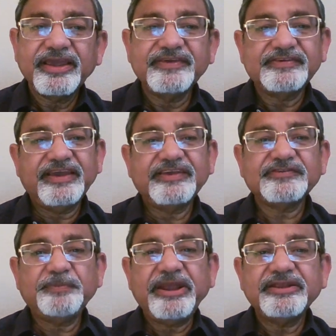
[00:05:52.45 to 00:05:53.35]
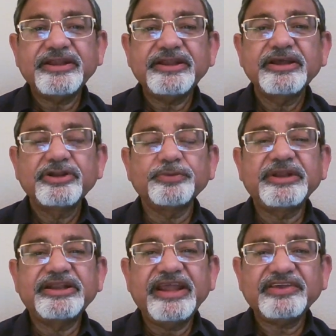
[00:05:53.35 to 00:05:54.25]
is expected to
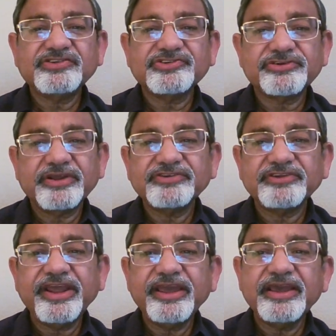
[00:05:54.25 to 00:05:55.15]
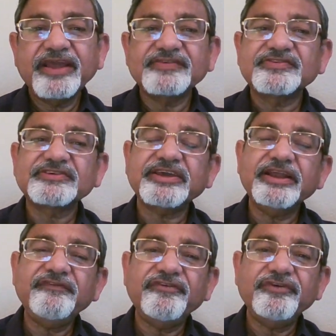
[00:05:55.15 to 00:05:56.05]
be dexterously and
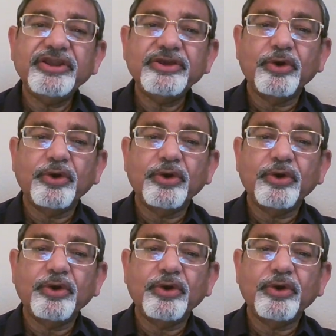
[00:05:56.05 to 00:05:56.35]
skillfully